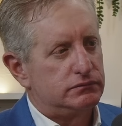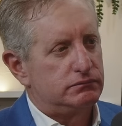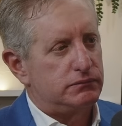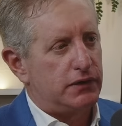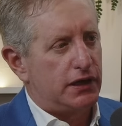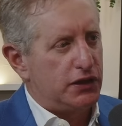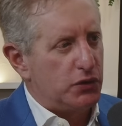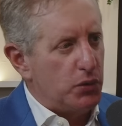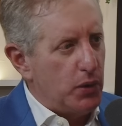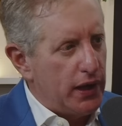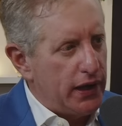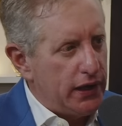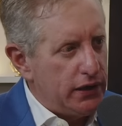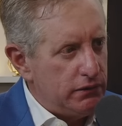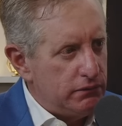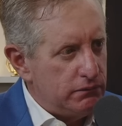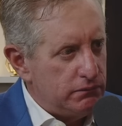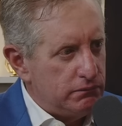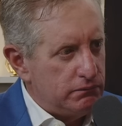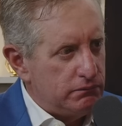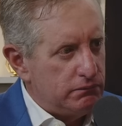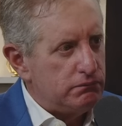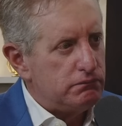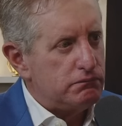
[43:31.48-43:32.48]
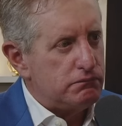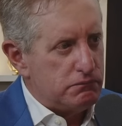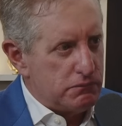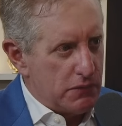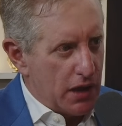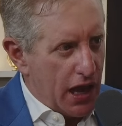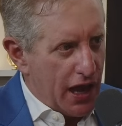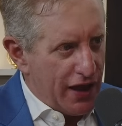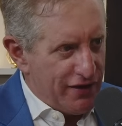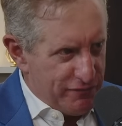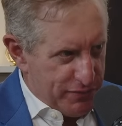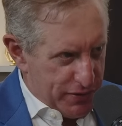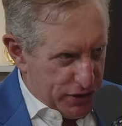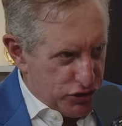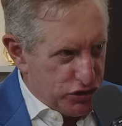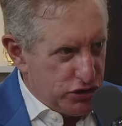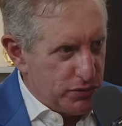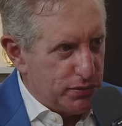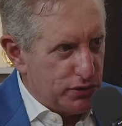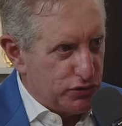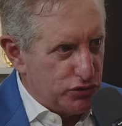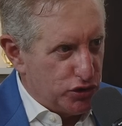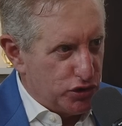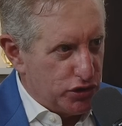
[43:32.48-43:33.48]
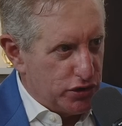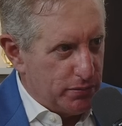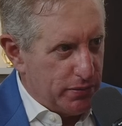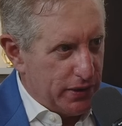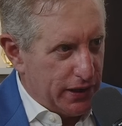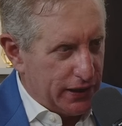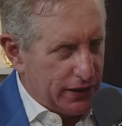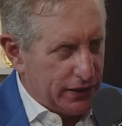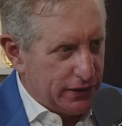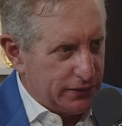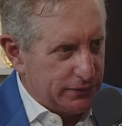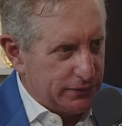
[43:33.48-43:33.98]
by the way, I've been to Baroda Bank.